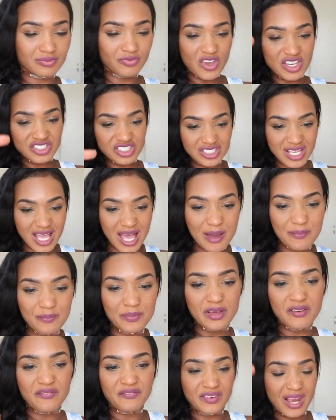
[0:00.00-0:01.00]
Fresh
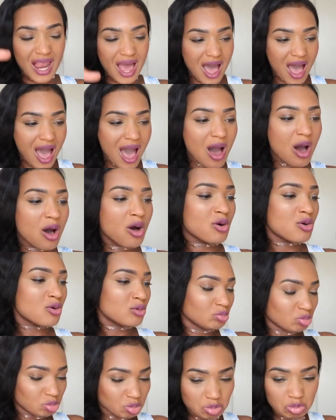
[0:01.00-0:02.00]
type of
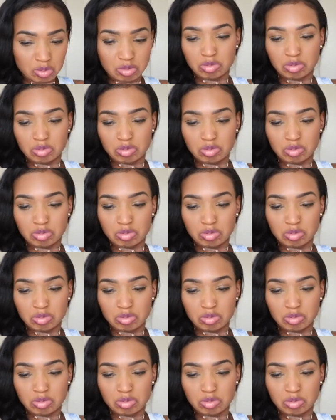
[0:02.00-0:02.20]
flowers.